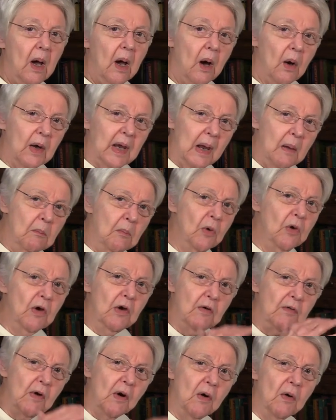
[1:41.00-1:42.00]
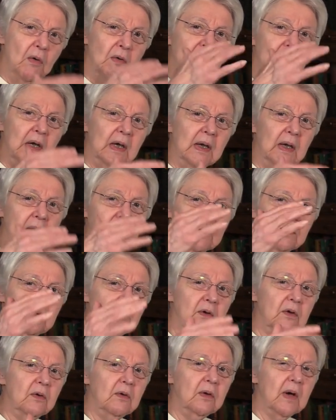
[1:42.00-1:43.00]
Okay, move on
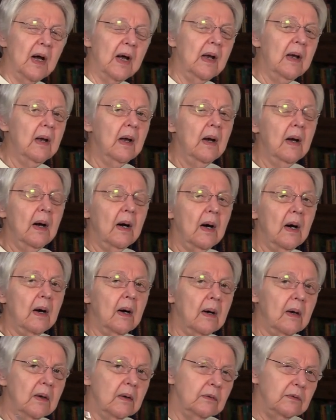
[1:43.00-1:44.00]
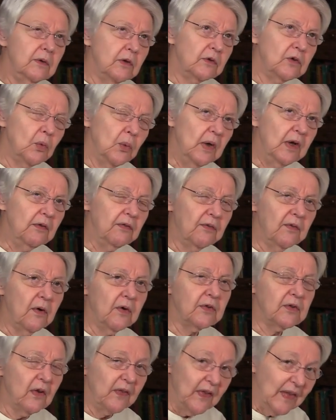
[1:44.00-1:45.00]
into a, uh, the
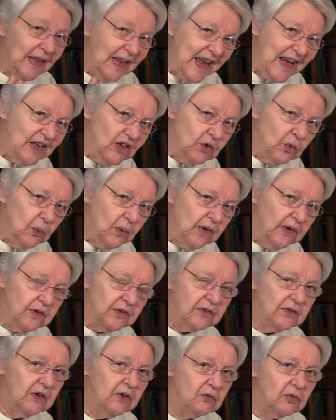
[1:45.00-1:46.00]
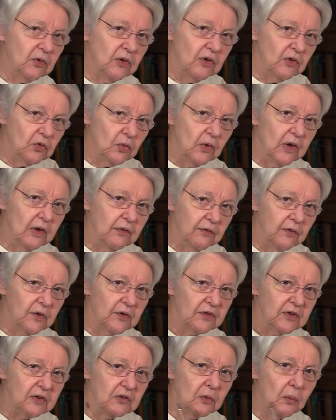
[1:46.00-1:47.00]
21st of the late 20th century and the 21st
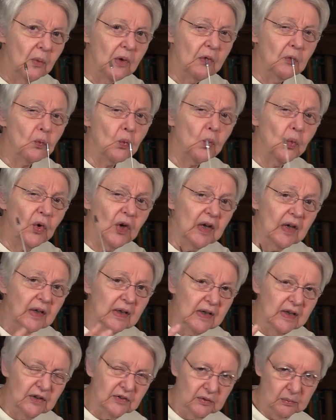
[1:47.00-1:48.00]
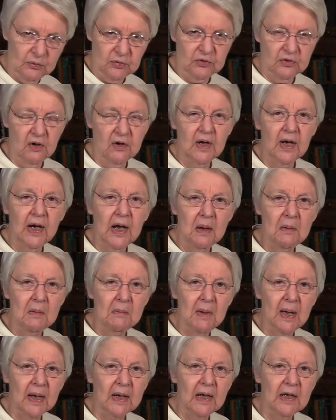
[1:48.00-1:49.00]
century when realism started coming
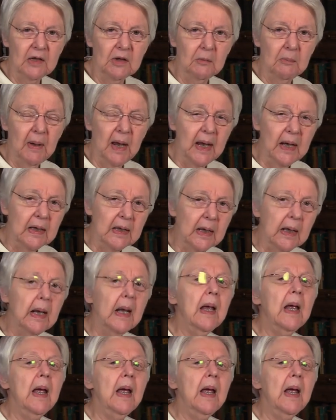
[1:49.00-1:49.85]
back into painting.